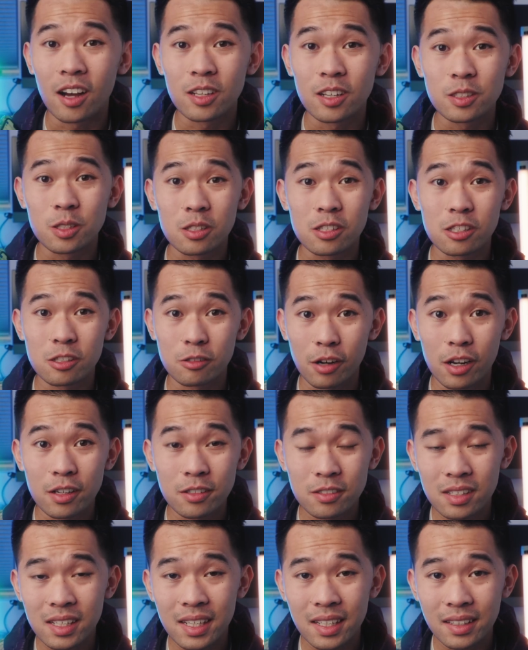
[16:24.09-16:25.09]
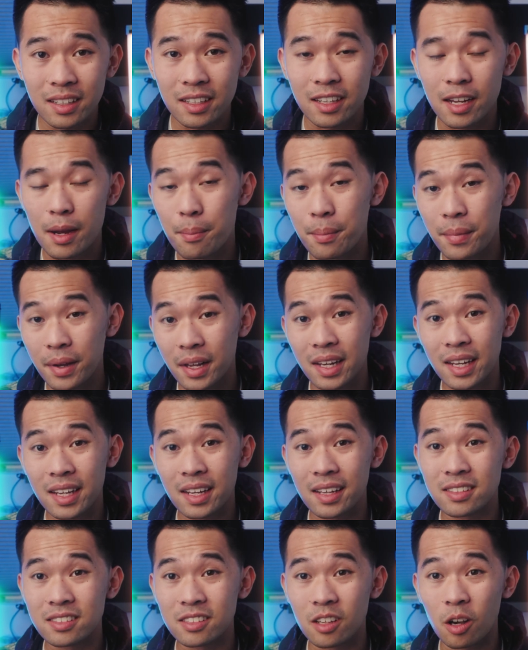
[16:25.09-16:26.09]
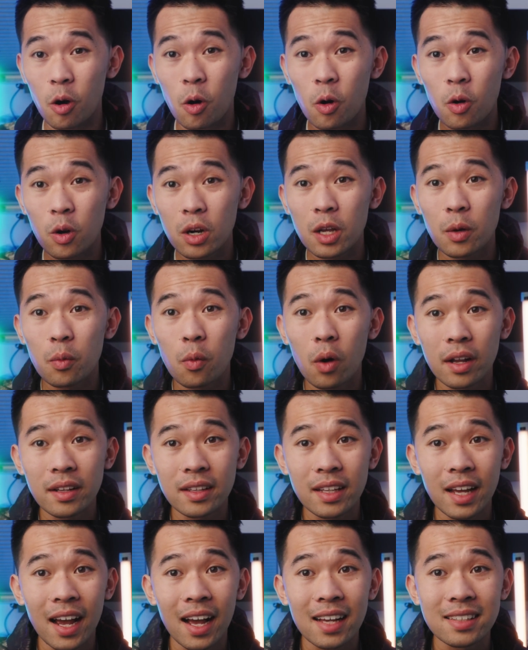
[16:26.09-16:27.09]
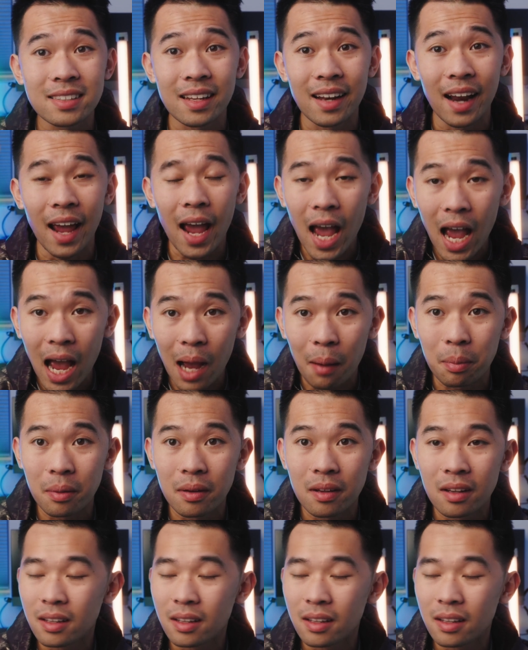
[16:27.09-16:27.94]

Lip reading: Also, strangely, the Chameleon is the only one that has an app.